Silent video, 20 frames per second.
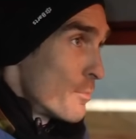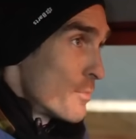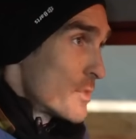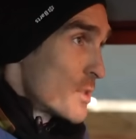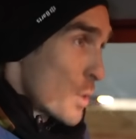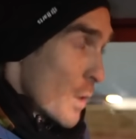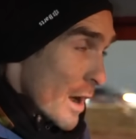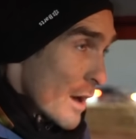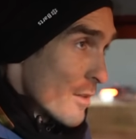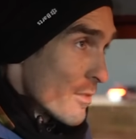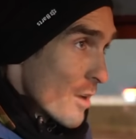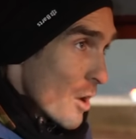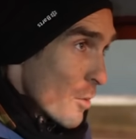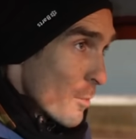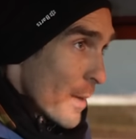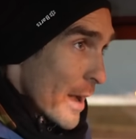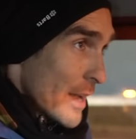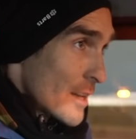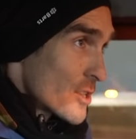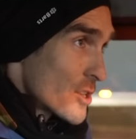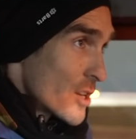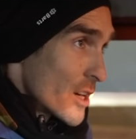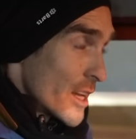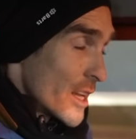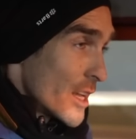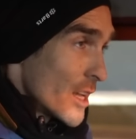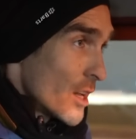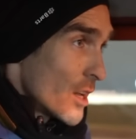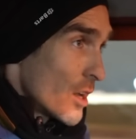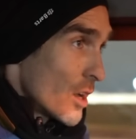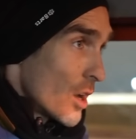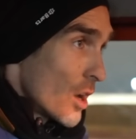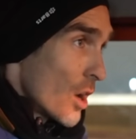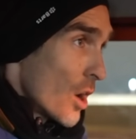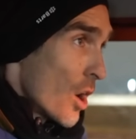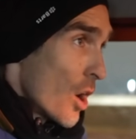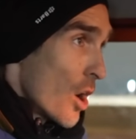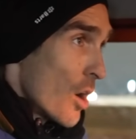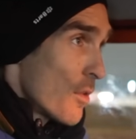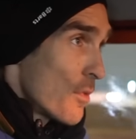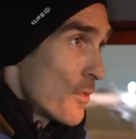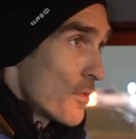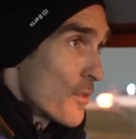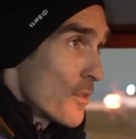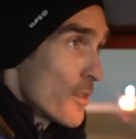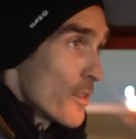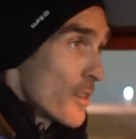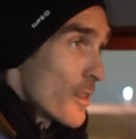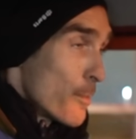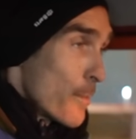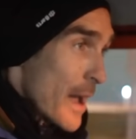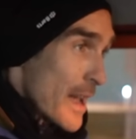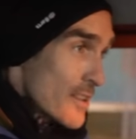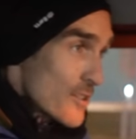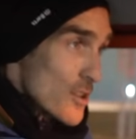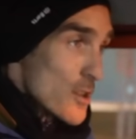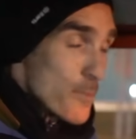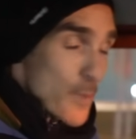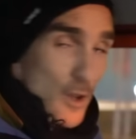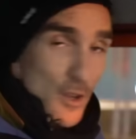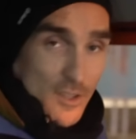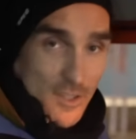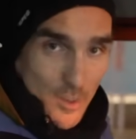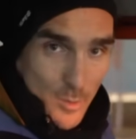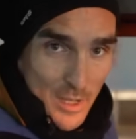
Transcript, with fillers: 12 volt battery off the battery booster,